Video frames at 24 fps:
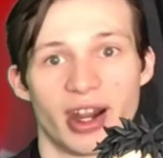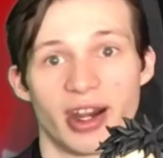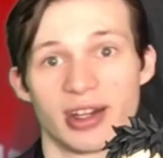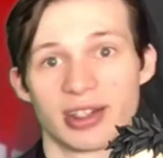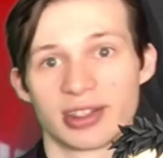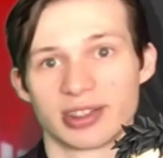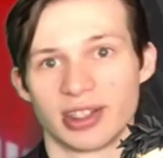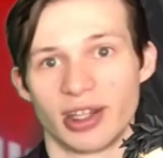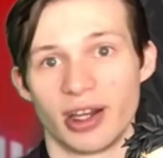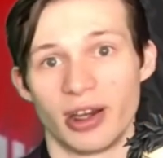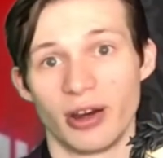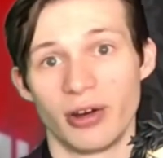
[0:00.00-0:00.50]

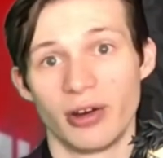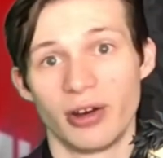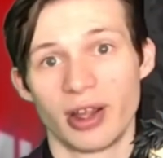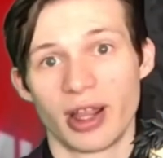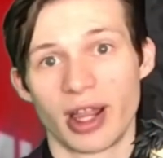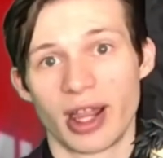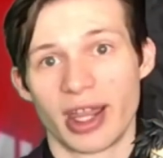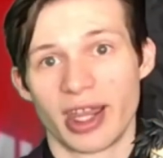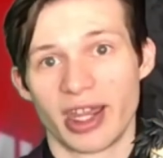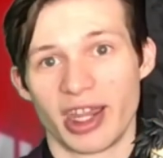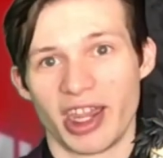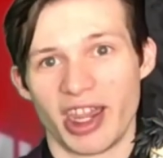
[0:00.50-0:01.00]
So
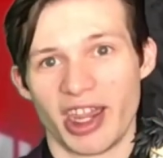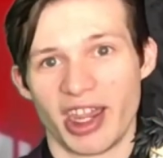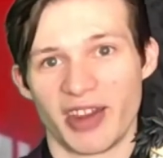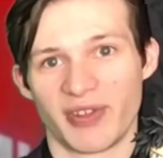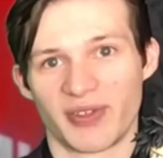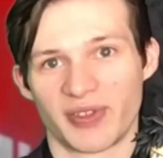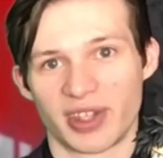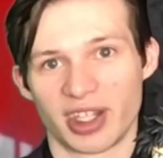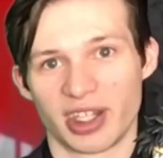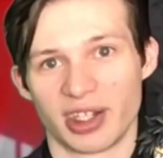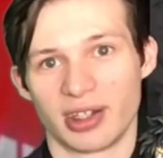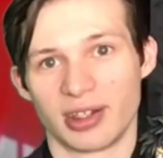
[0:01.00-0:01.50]
if
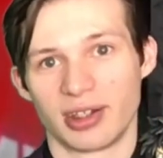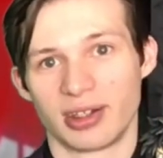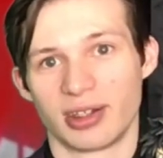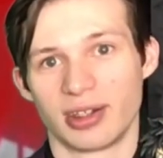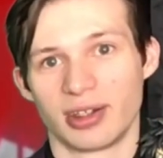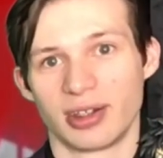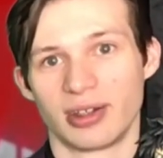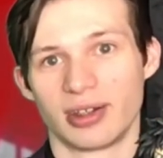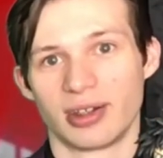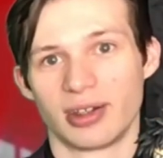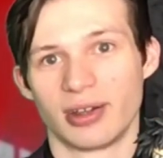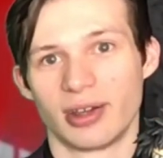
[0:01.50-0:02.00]
the
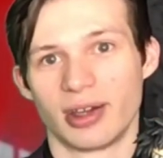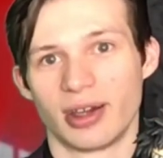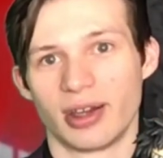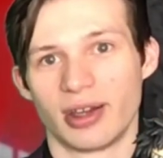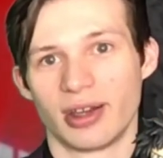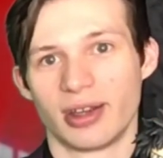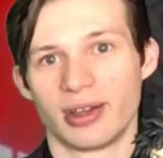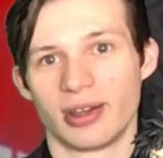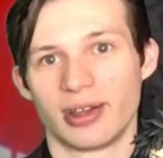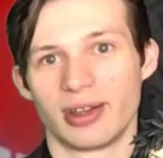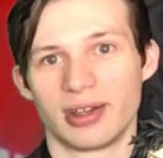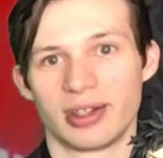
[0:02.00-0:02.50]

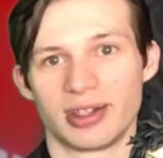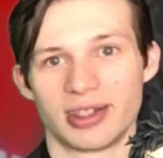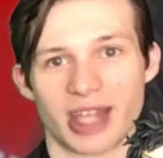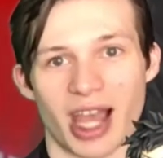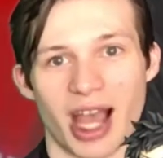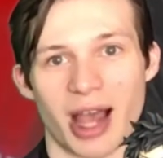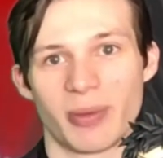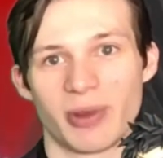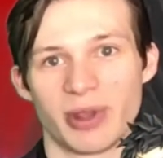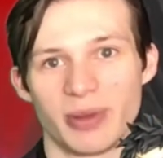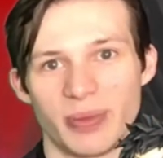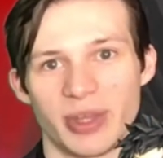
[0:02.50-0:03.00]
Dabi
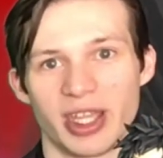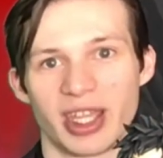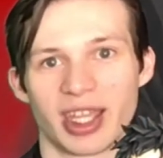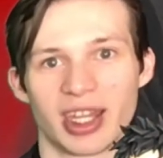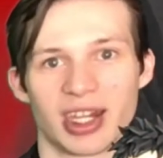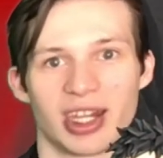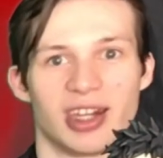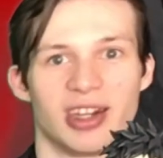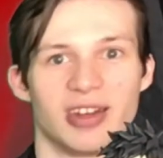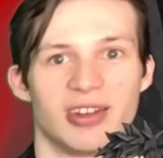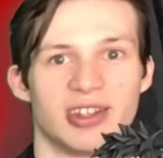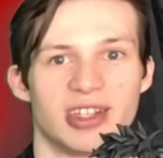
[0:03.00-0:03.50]
being an
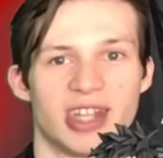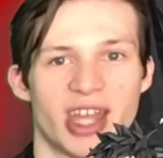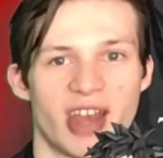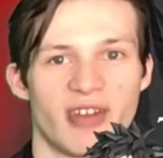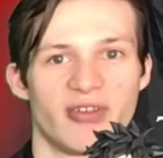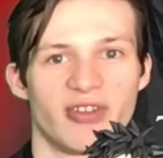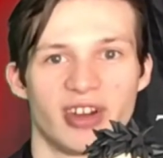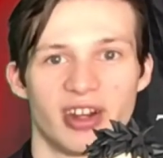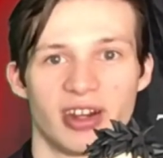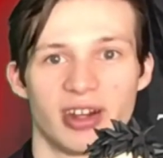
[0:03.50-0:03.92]
Endeavor